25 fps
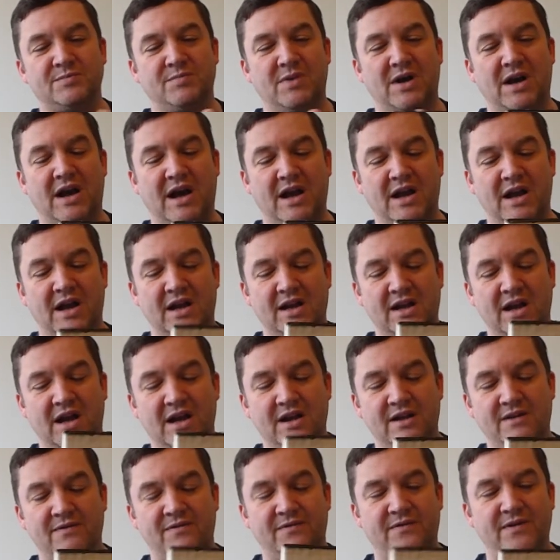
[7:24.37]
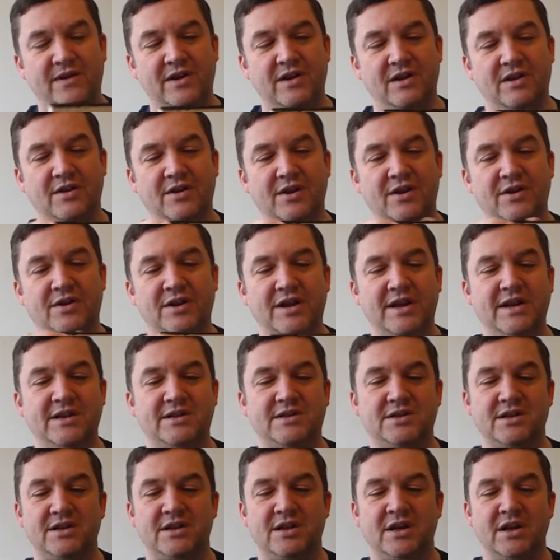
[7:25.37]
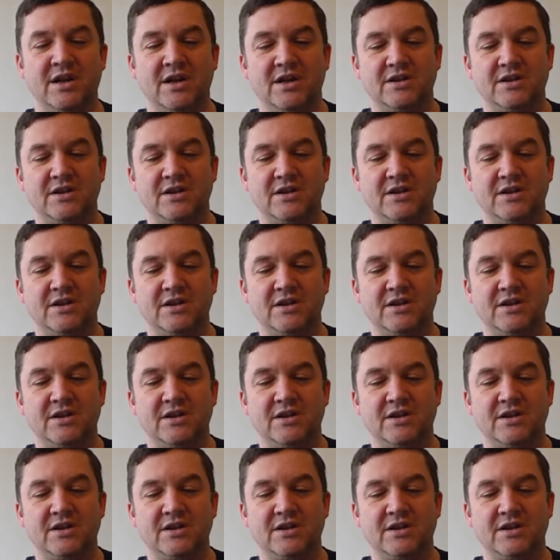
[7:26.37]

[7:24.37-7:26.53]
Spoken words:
but I kind of feel a need to